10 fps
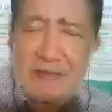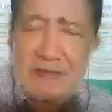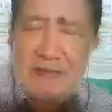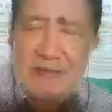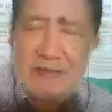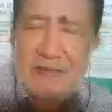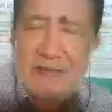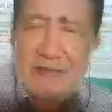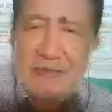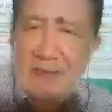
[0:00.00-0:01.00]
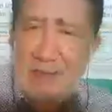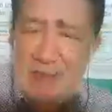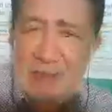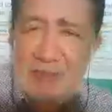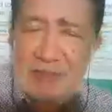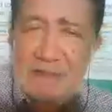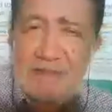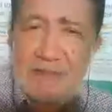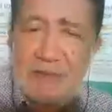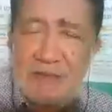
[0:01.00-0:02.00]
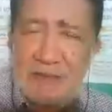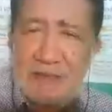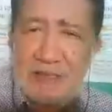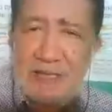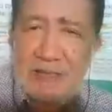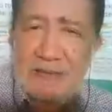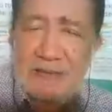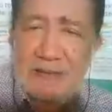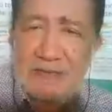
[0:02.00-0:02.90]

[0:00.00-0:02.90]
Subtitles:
be able to remember the character